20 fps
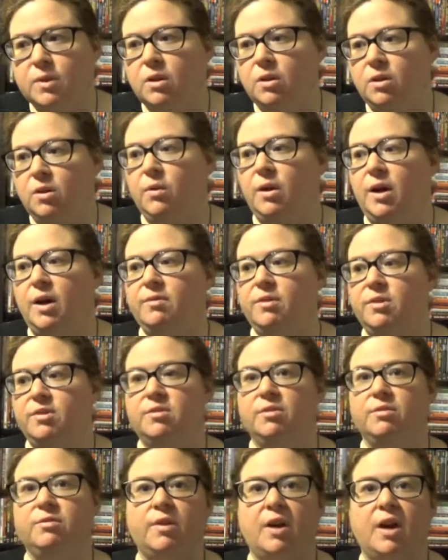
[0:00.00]
you have the
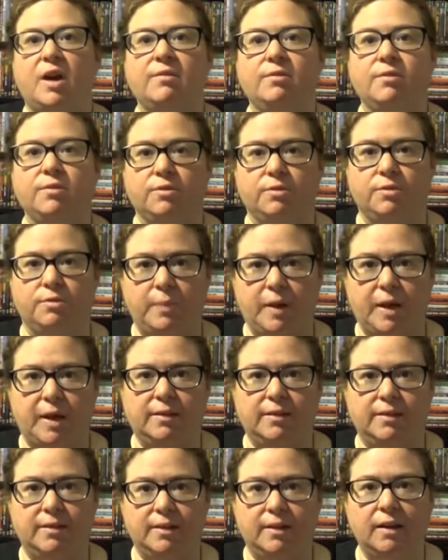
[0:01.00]
survivors
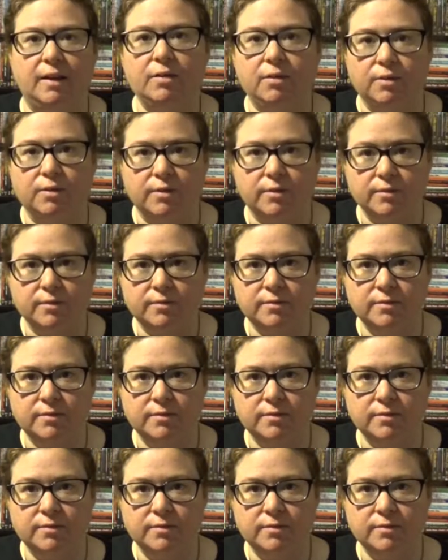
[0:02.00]
banding together,